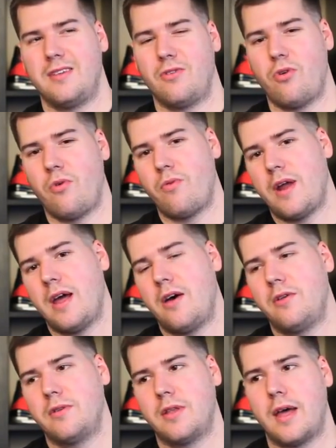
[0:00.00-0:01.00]

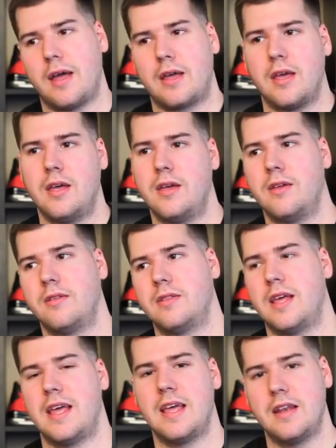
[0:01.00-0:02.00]
around like
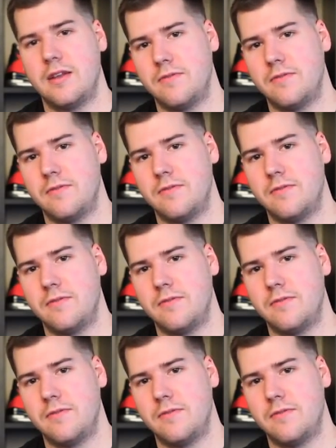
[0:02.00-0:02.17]
the end